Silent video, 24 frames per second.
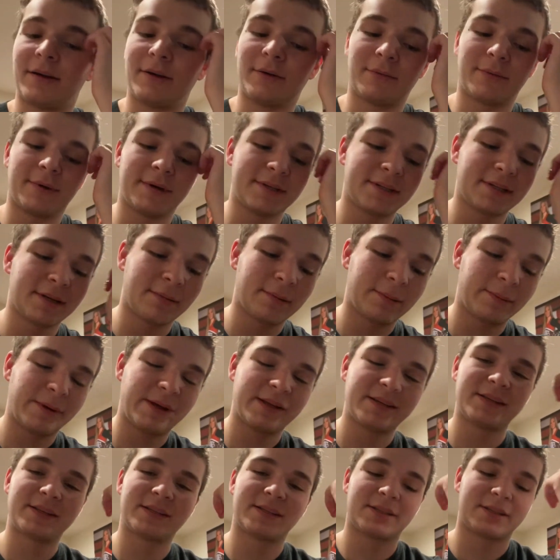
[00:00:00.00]
What is up, my
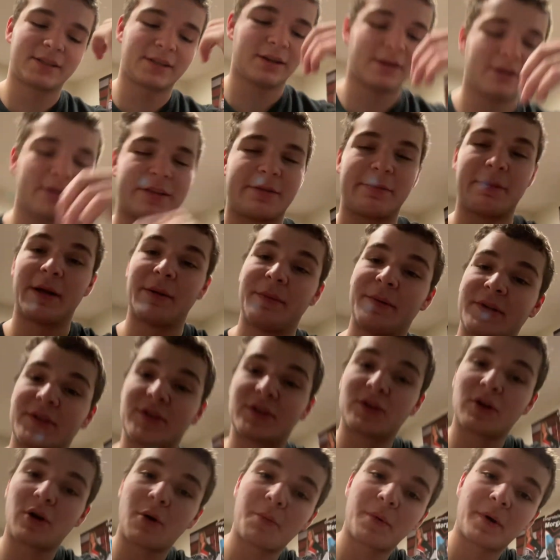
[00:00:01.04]
amazing stars? My name is
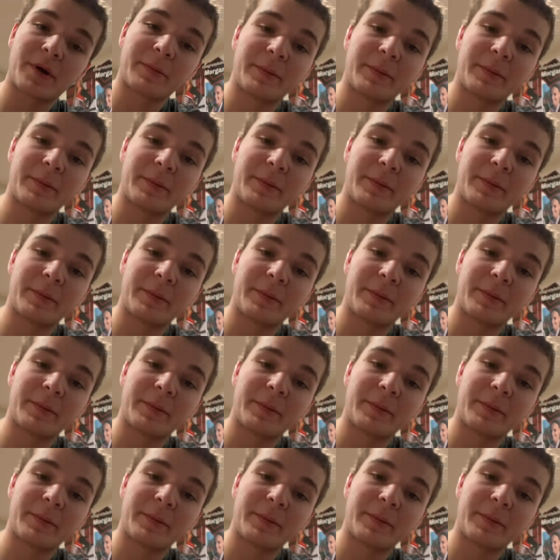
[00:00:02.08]
Starbuck